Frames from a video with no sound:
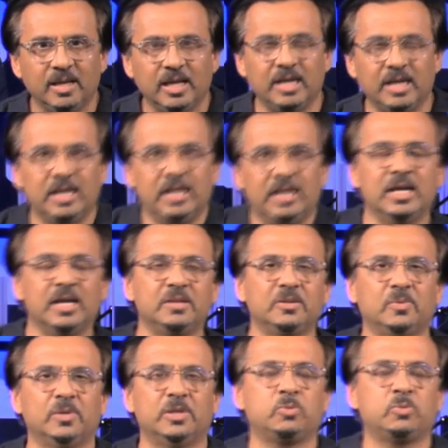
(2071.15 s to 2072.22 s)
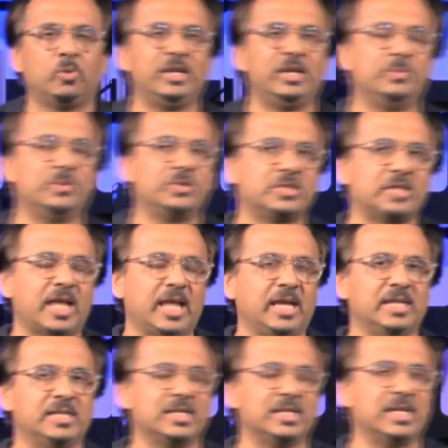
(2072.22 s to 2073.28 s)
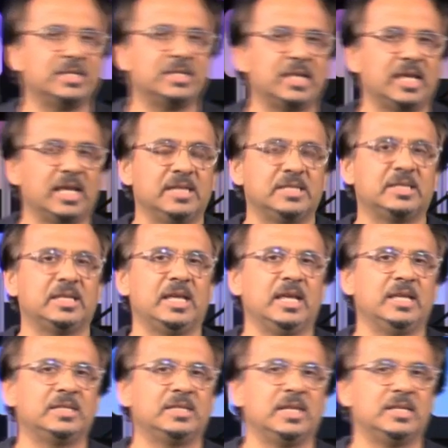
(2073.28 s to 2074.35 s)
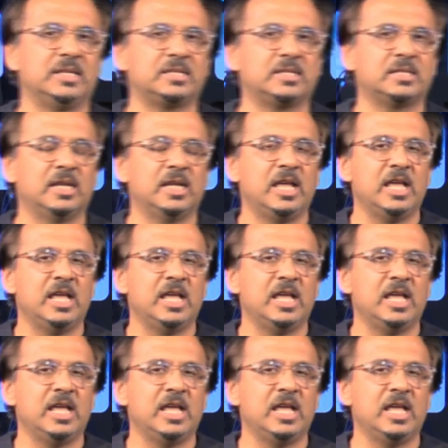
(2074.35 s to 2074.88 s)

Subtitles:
In other words, what he was saying is this.